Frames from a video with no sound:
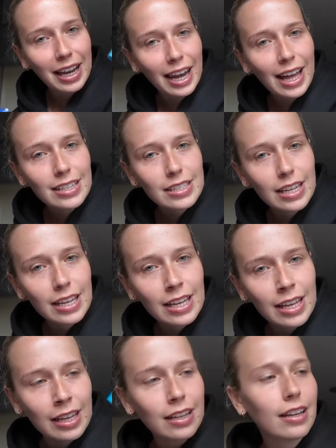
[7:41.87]

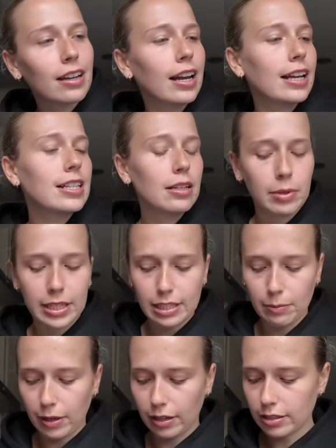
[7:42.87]
Classic blister
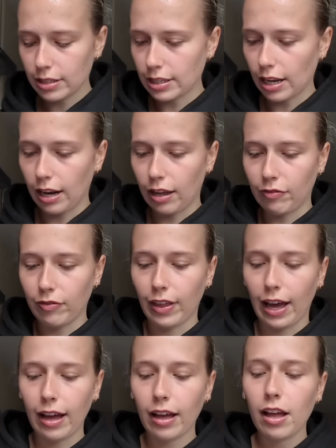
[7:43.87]
classes, love
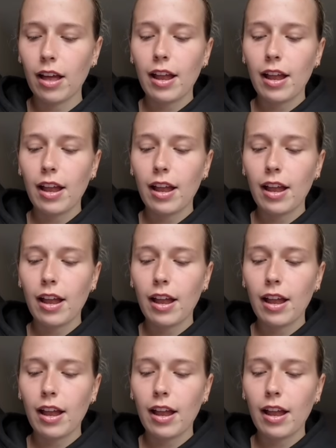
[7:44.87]
that.